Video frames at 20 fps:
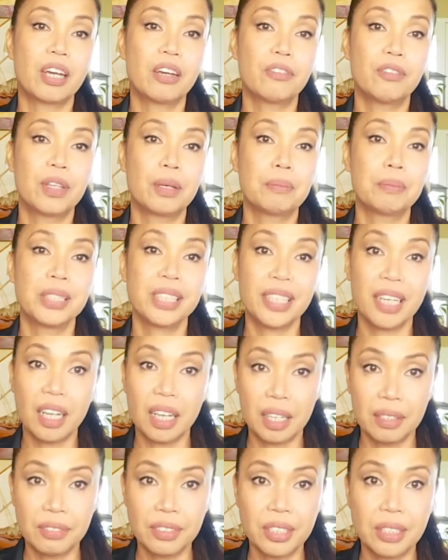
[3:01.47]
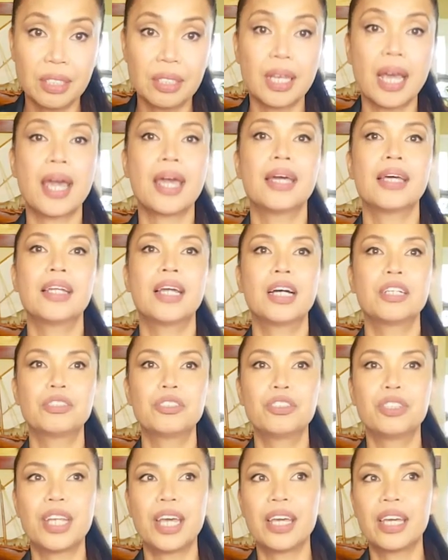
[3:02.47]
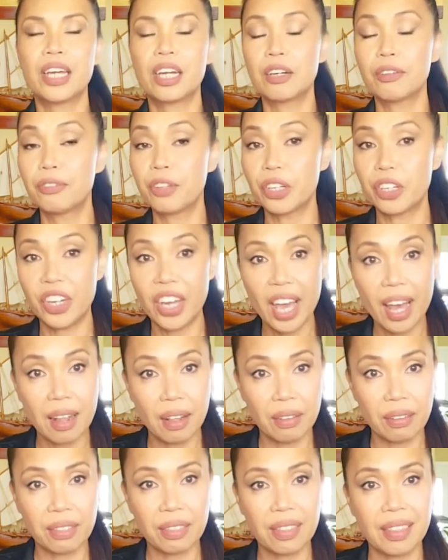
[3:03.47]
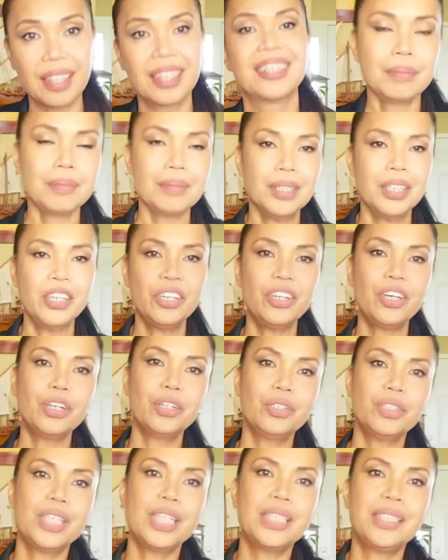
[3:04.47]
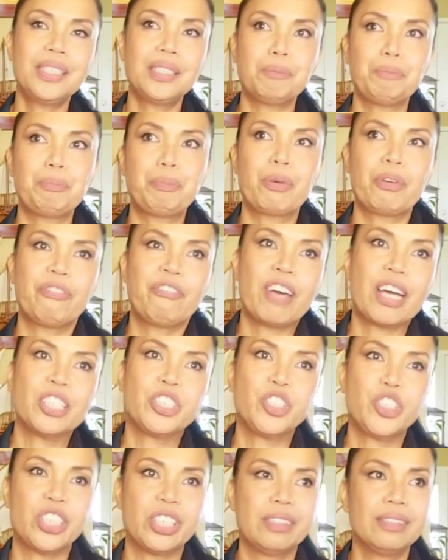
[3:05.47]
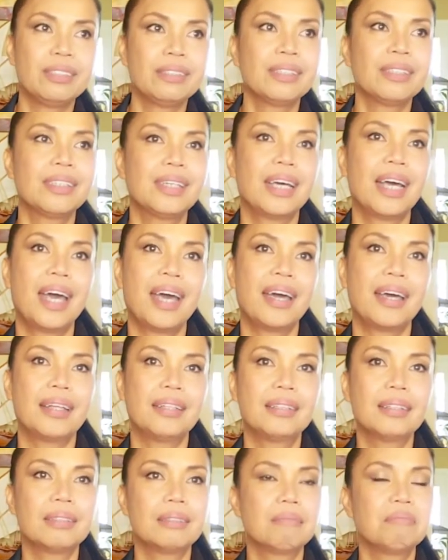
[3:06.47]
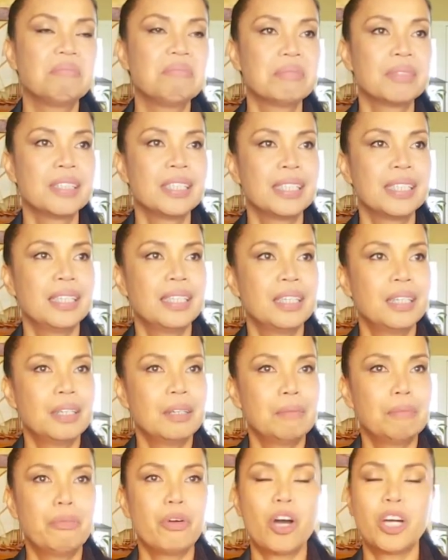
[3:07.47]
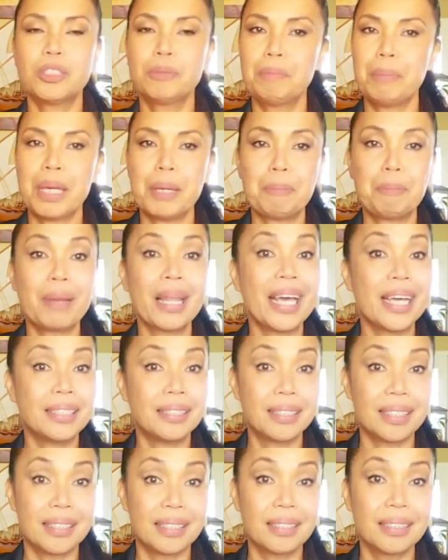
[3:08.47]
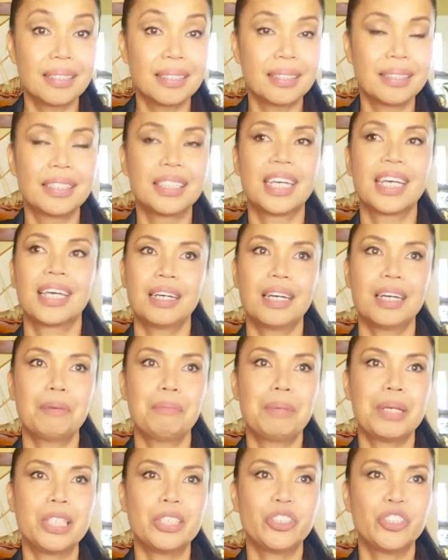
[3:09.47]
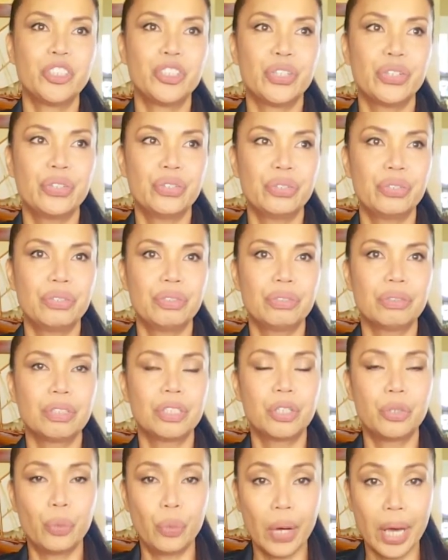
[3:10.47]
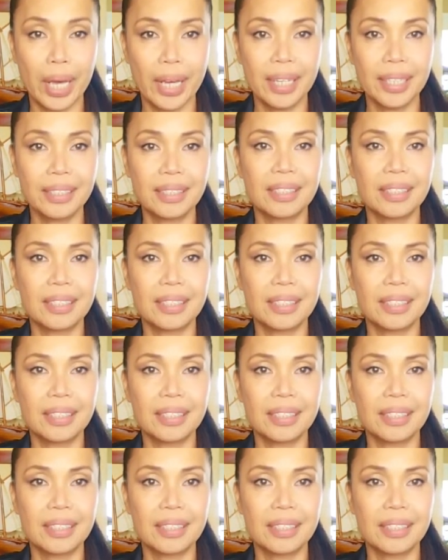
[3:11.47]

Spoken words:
of themselves and how to take care of their health. You know, this profession had brought me places. I've been to Kuwait,